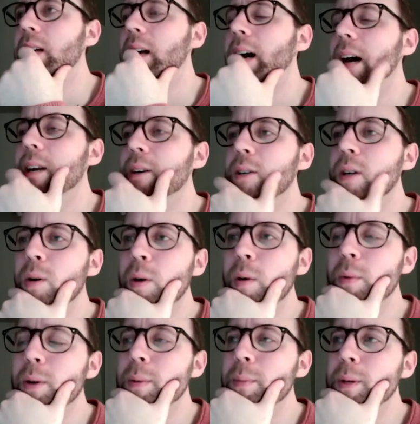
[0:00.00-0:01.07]
I don't know what
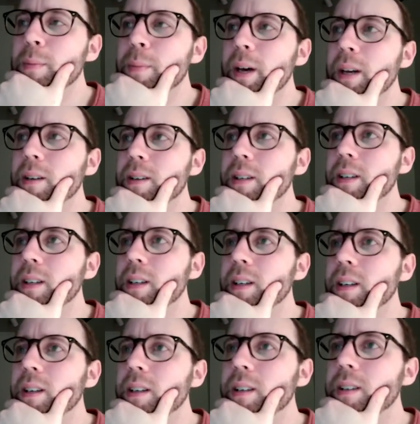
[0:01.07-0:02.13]
would have been better
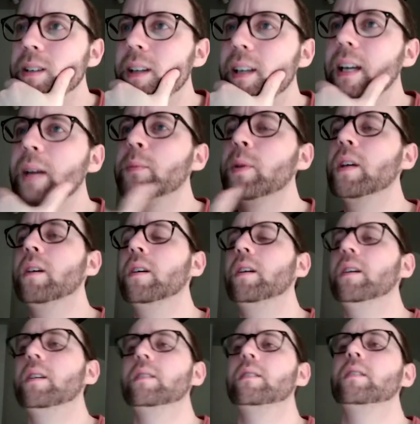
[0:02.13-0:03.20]
here. Like, I'm
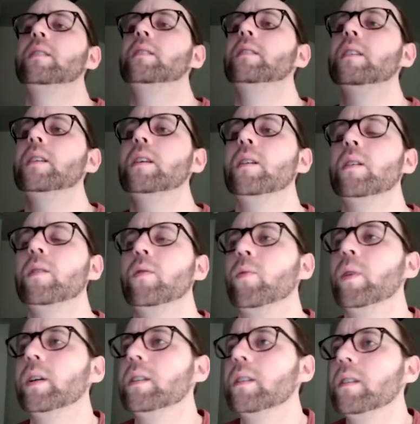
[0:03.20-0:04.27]
curious to see
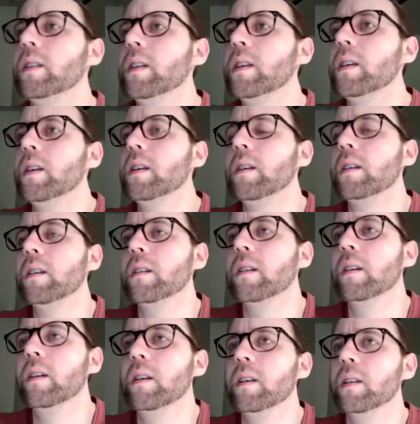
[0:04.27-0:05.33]
what the
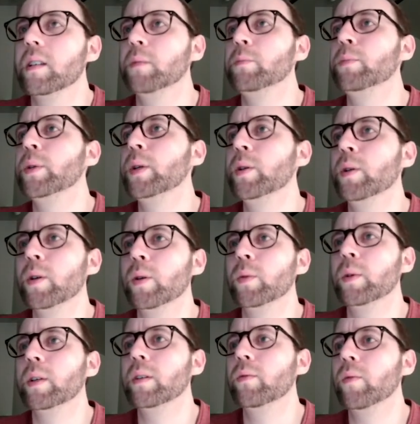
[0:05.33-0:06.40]
computer
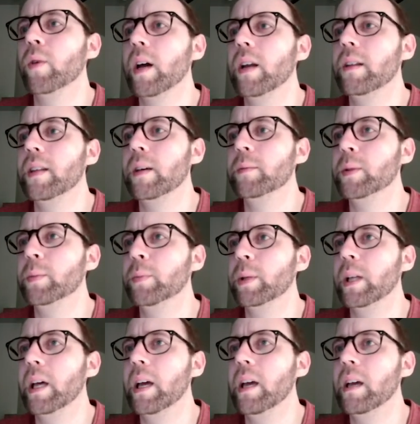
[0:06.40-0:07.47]
would have wanted them to
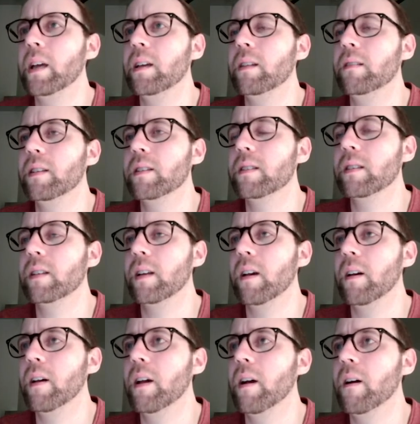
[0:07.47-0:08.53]
play in this
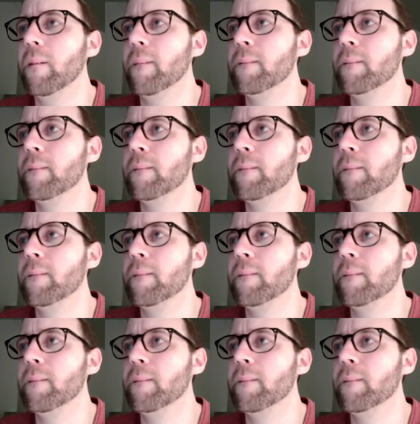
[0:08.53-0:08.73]
scenario.